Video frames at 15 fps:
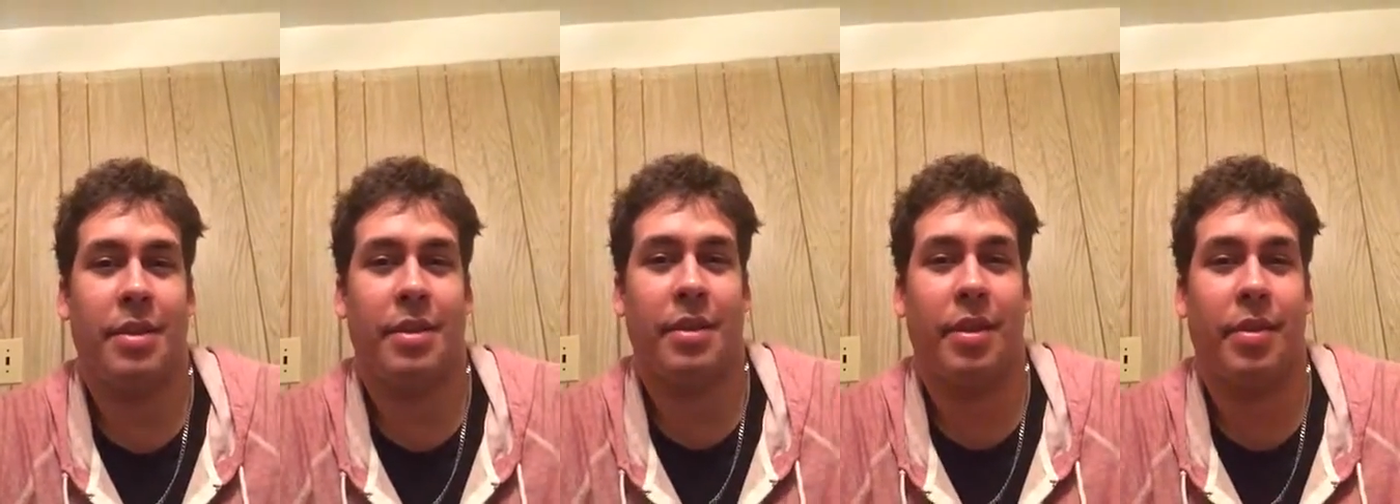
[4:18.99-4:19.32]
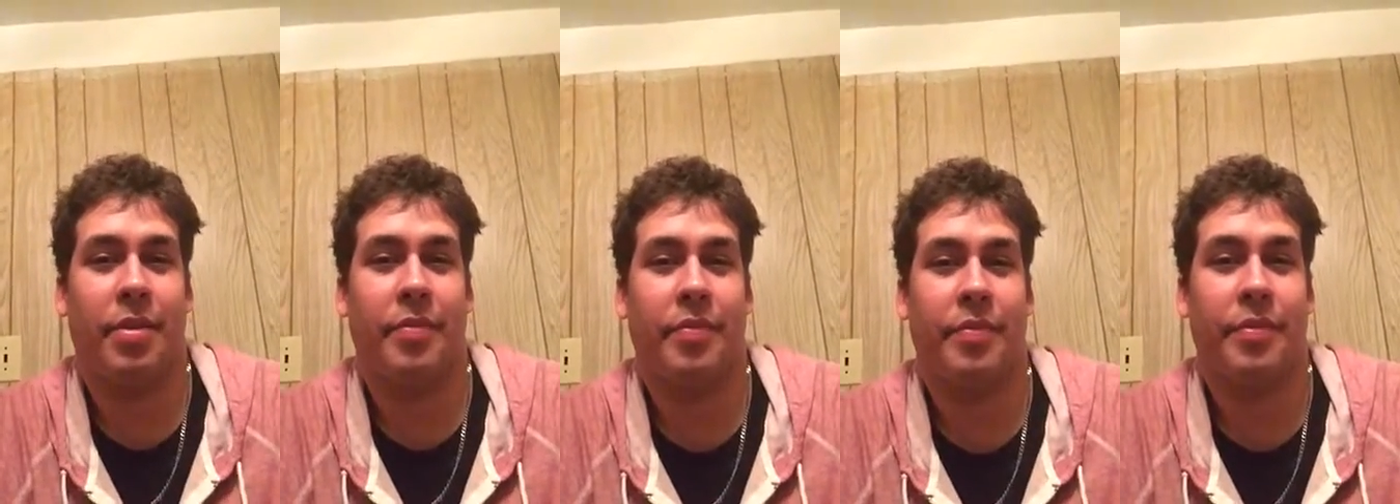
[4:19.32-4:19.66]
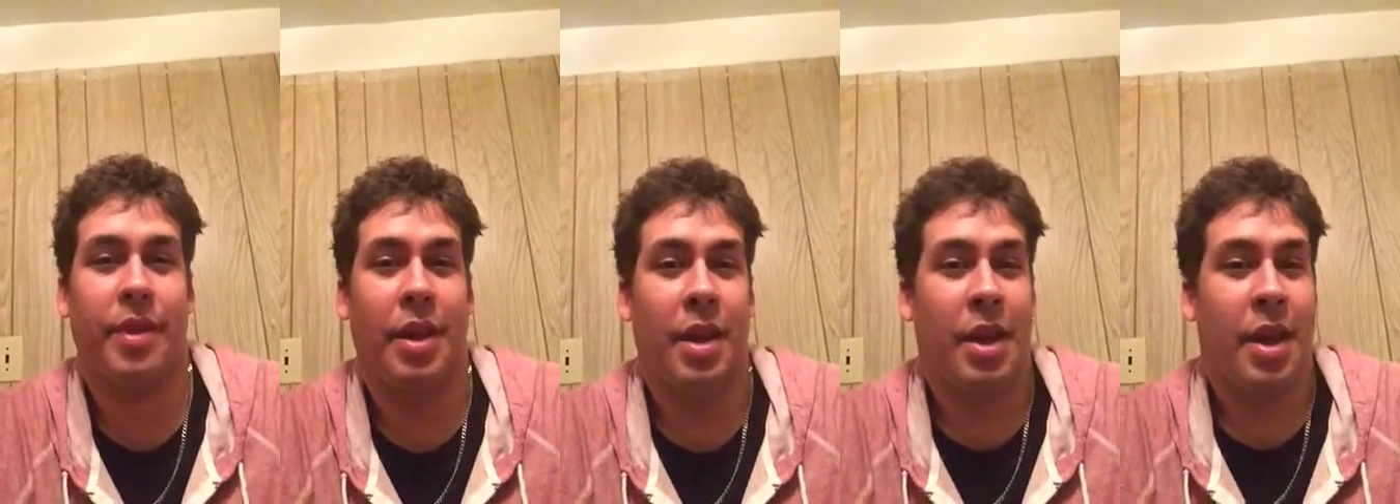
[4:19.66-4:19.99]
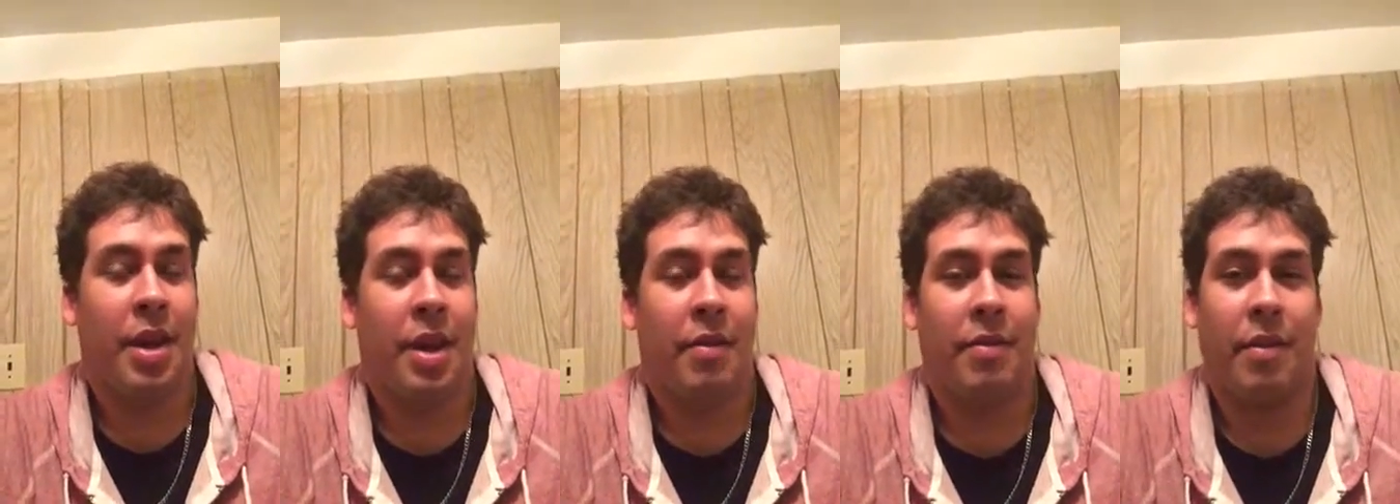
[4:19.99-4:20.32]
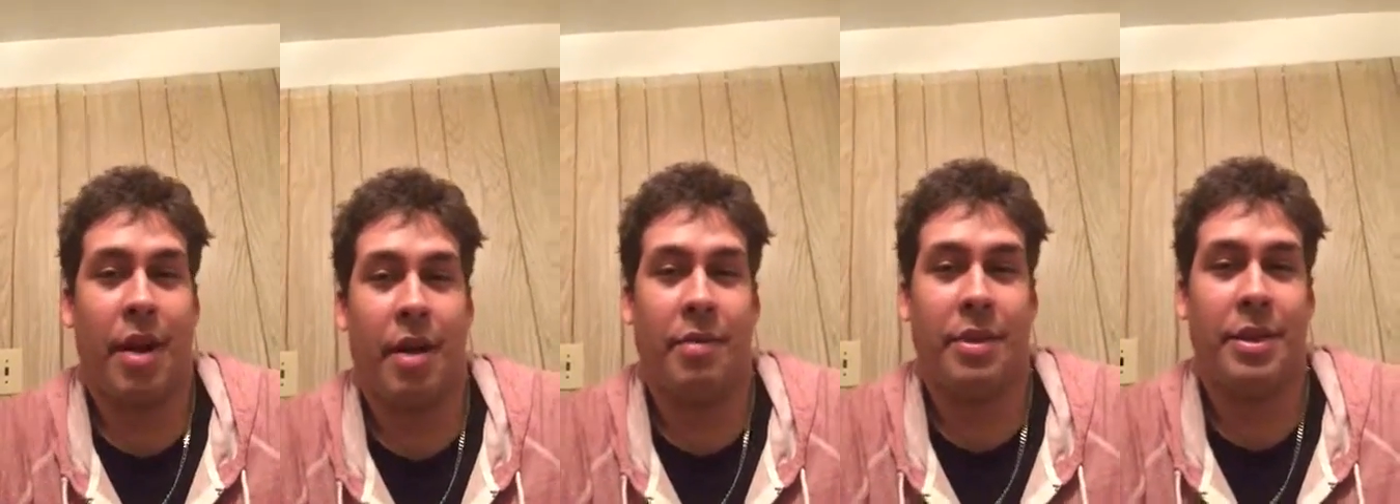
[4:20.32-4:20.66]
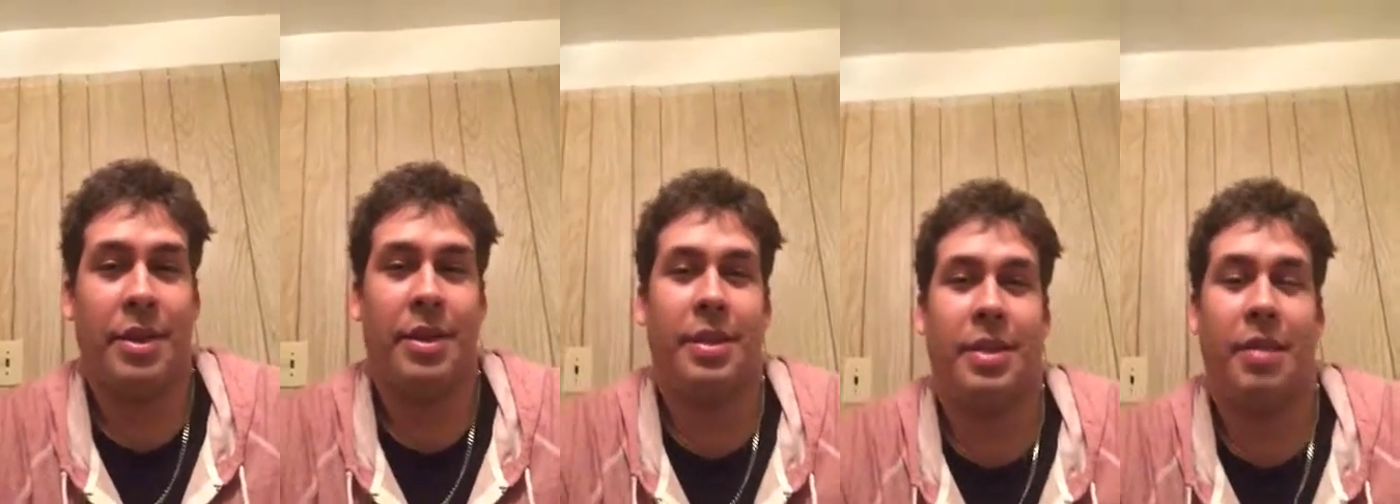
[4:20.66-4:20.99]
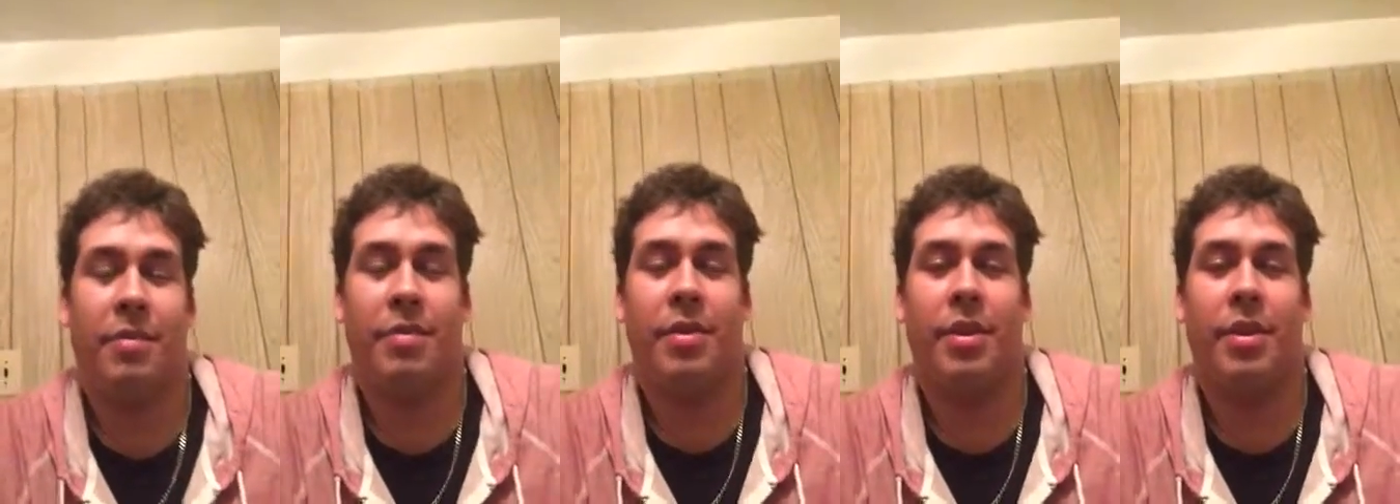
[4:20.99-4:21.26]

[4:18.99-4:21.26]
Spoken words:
So I would just say for